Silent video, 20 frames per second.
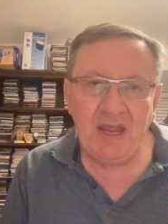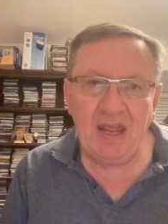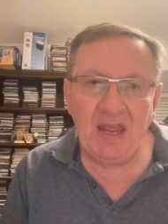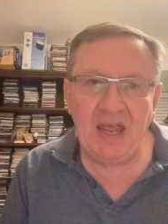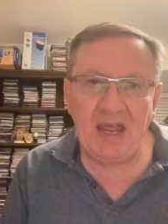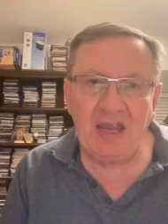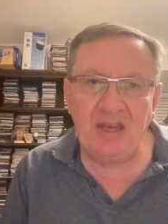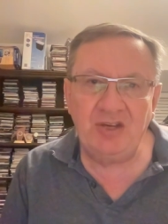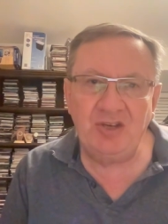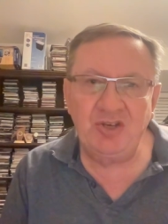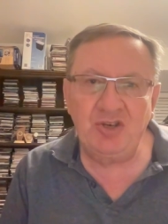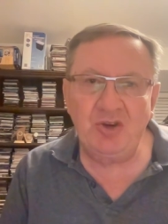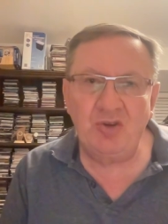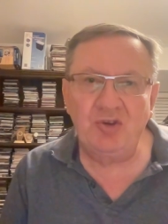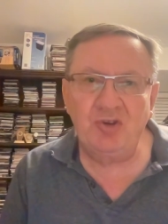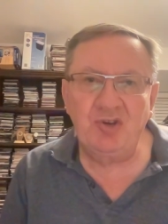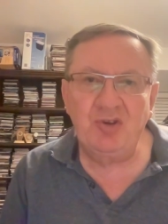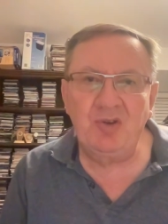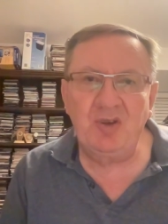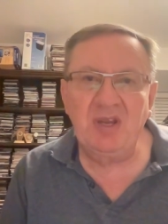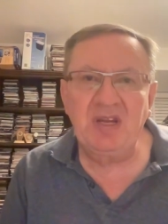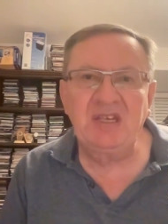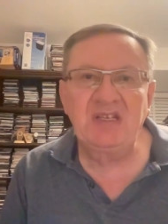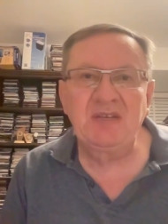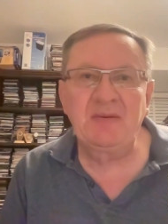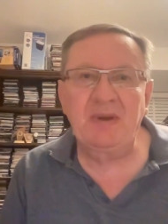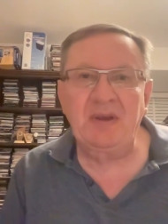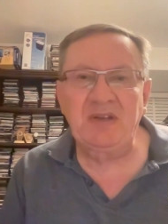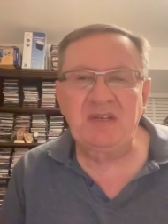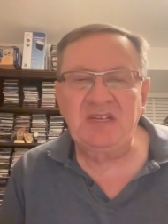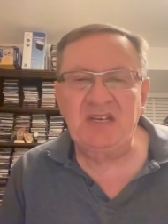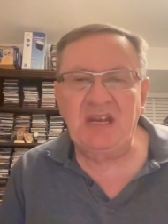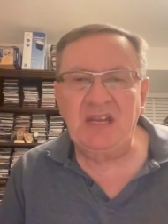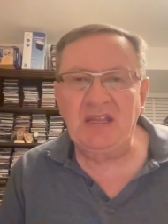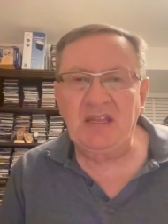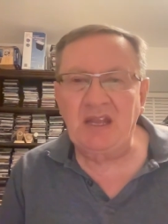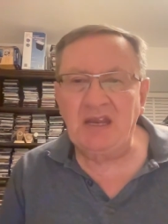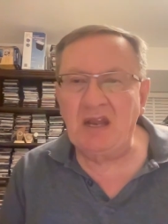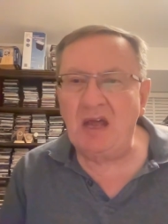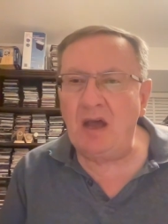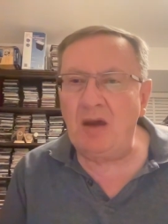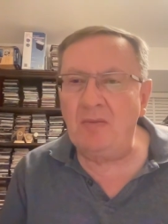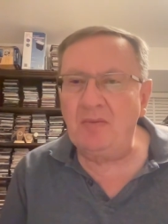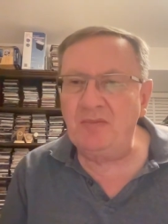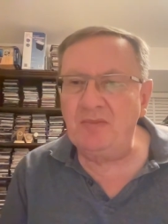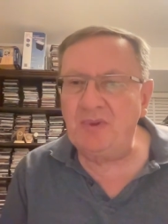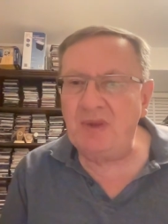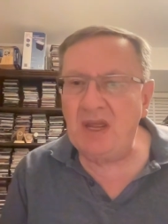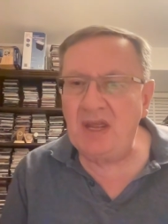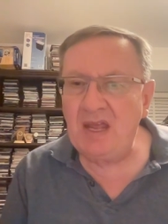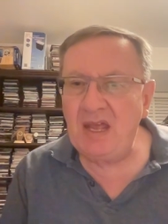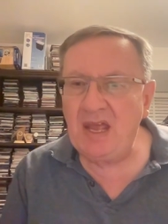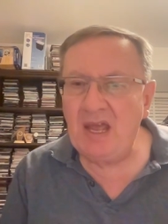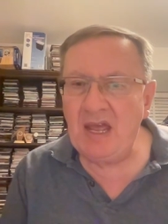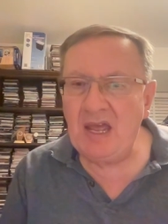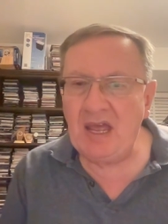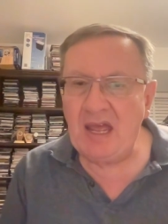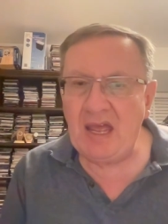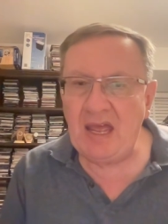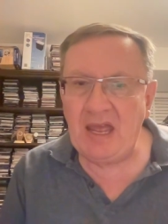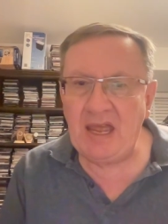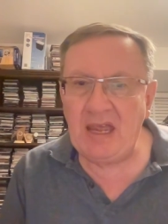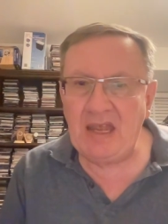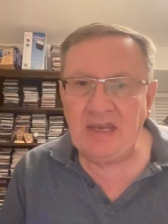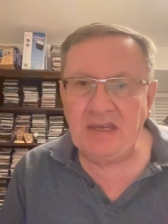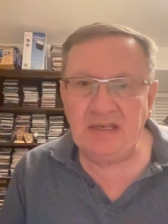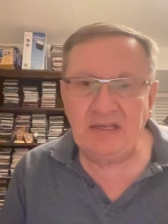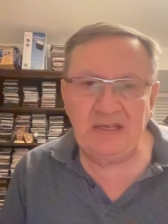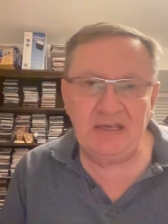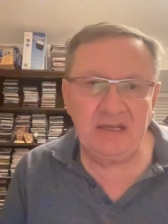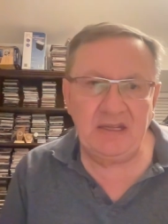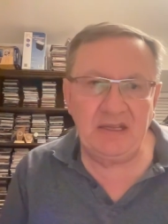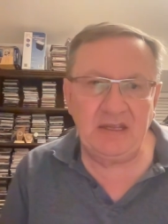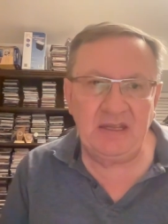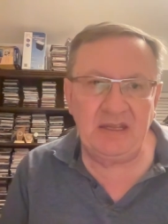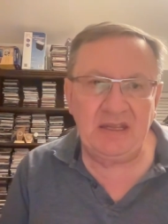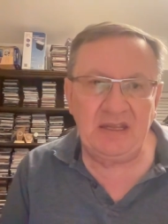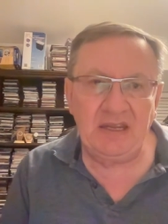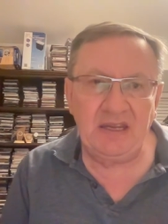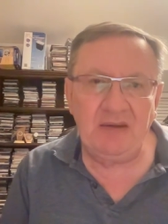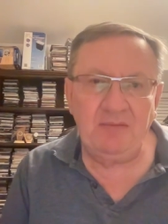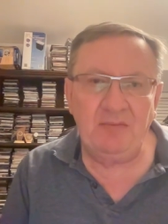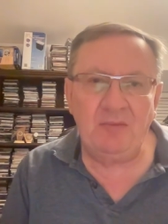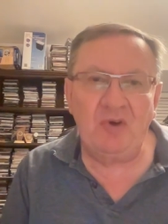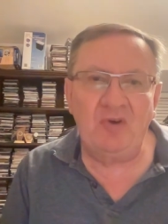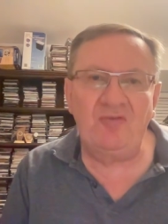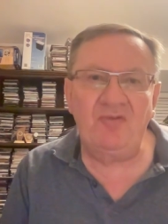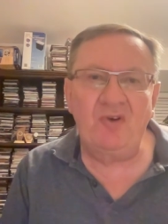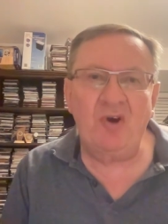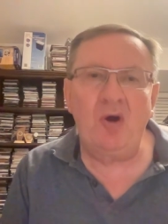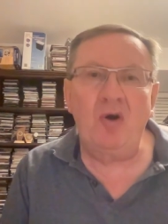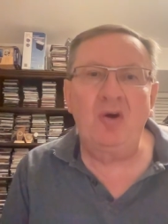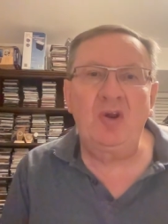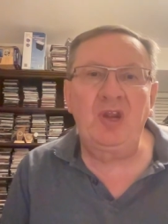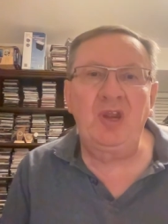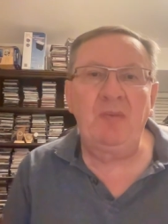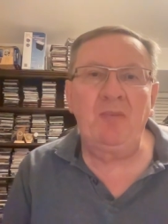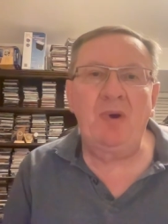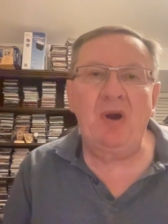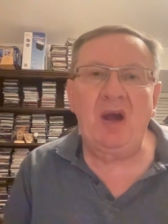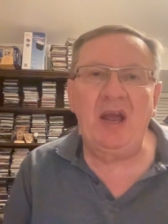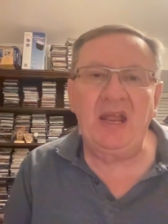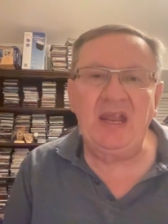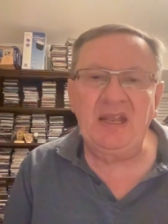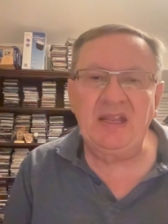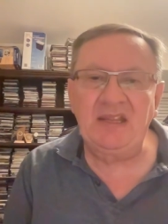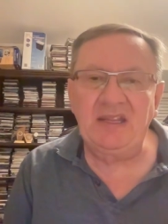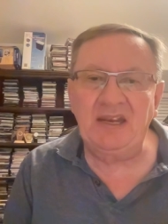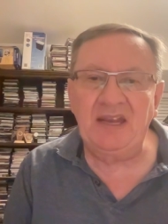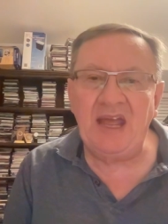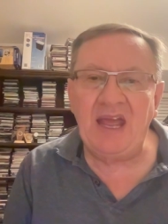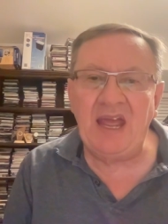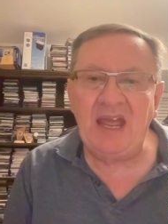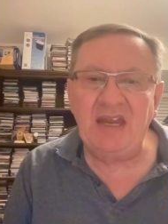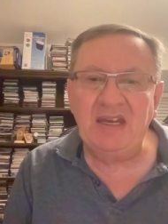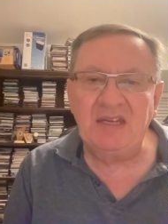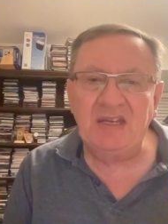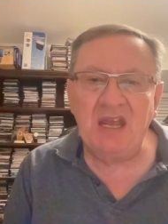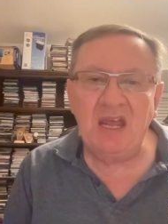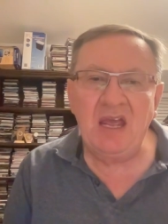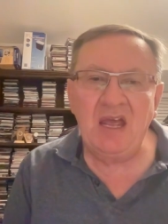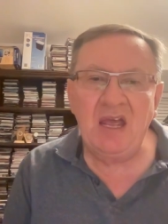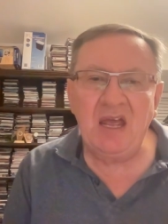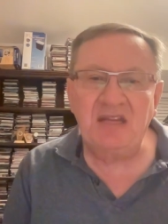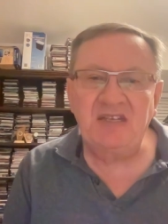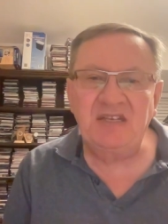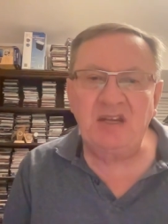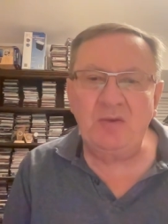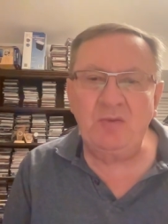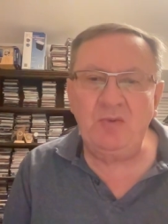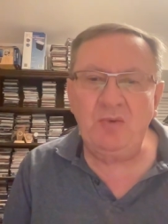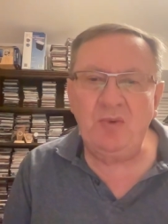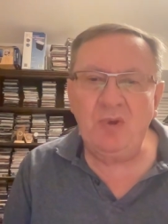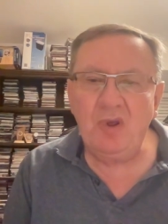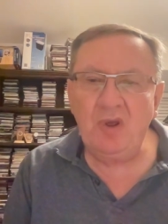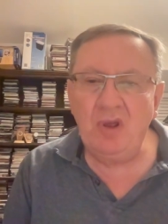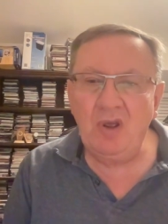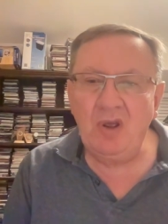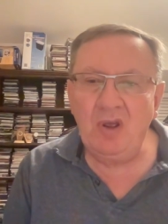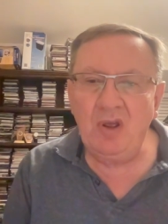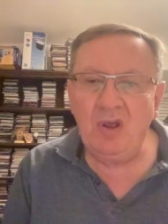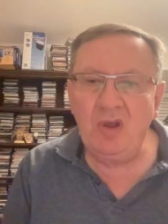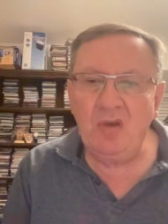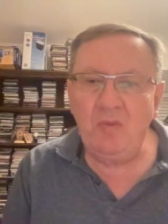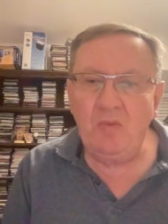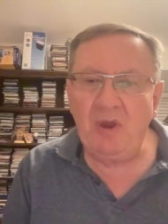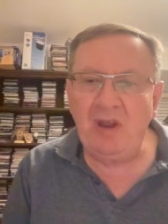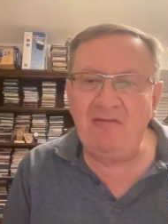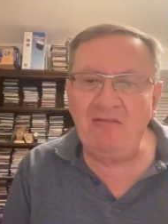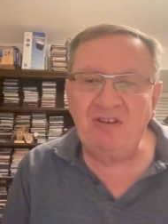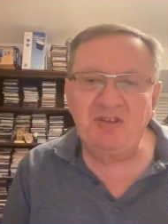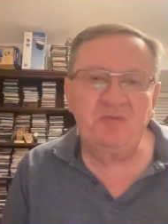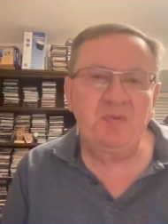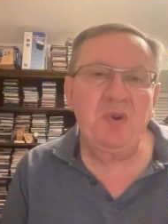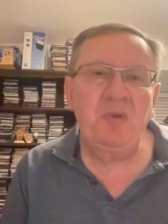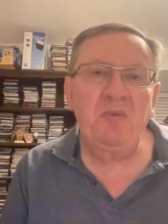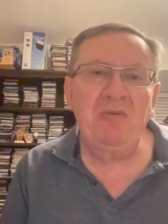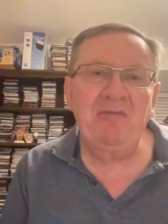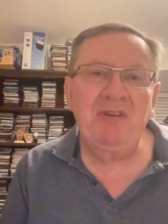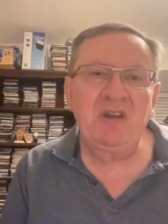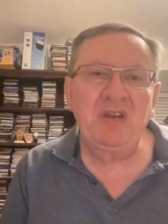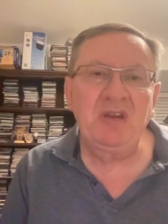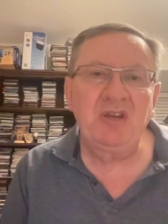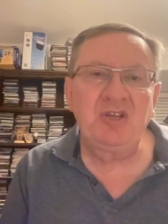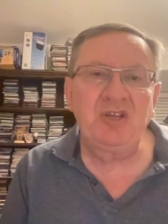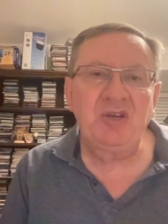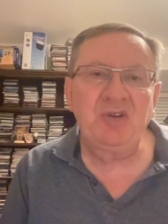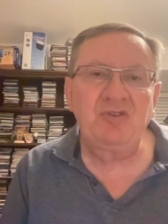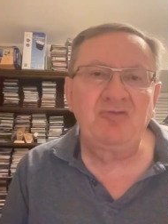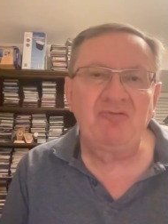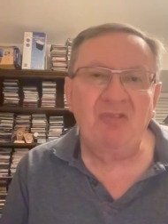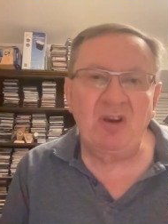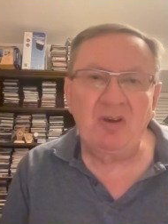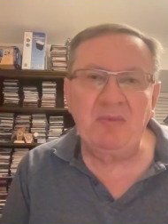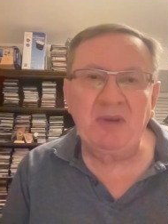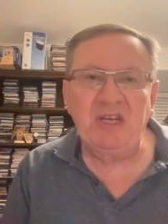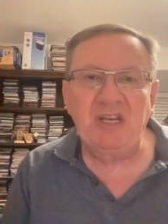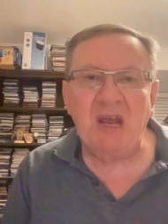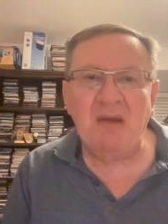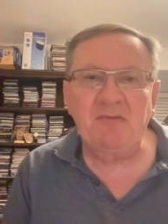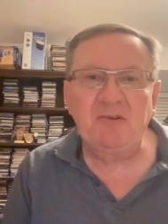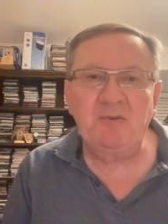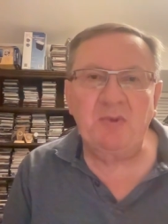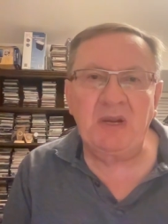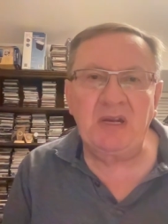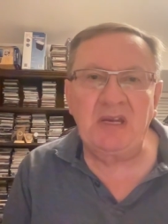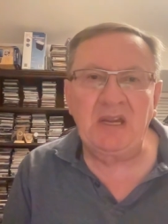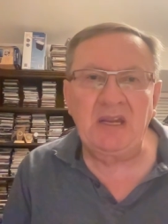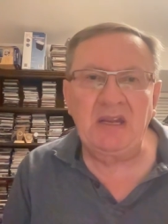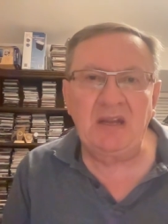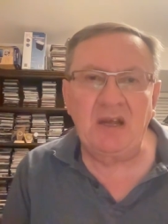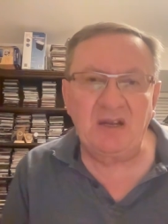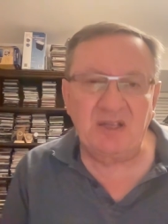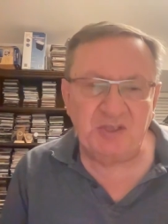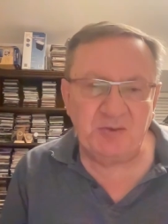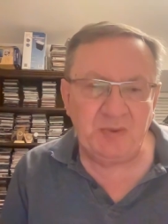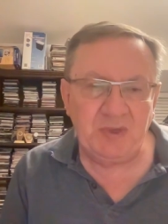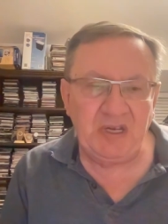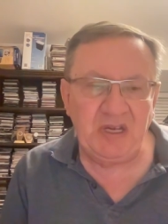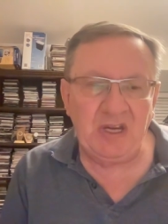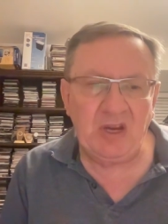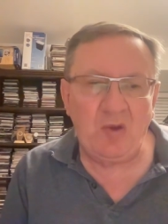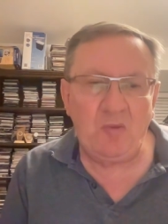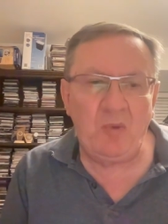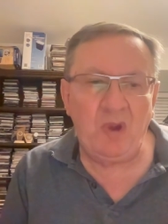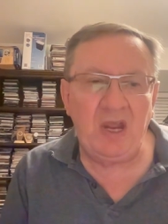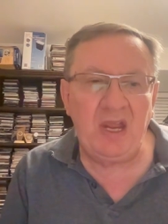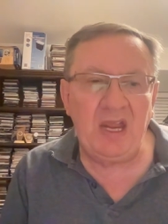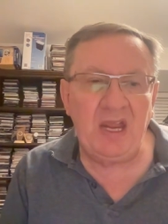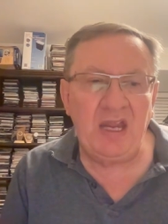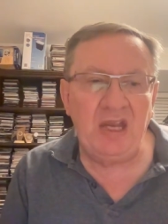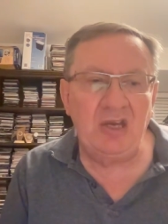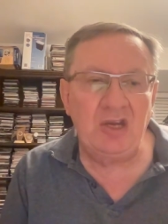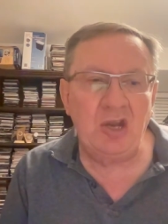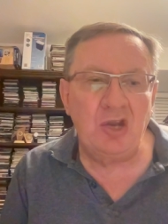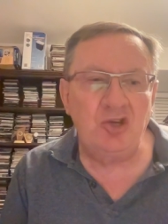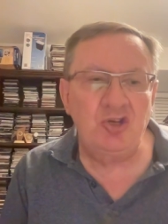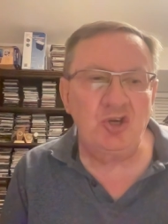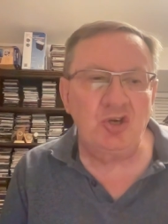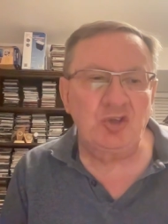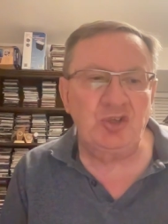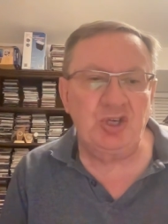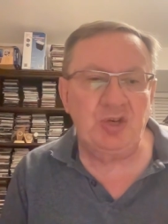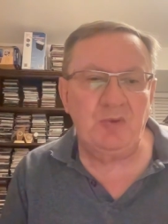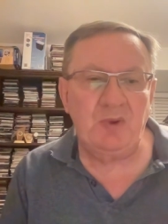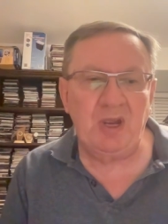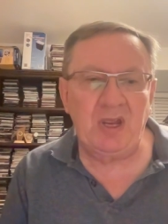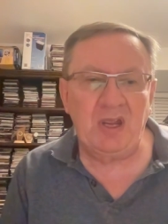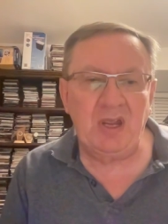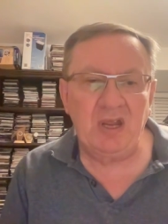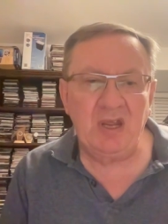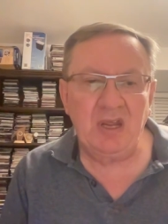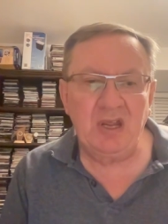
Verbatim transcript: and Joshua is about to take that up and the theme of occupying the land. And so, whereas we were in Deuteronomy chapter 1 last week, we're in Joshua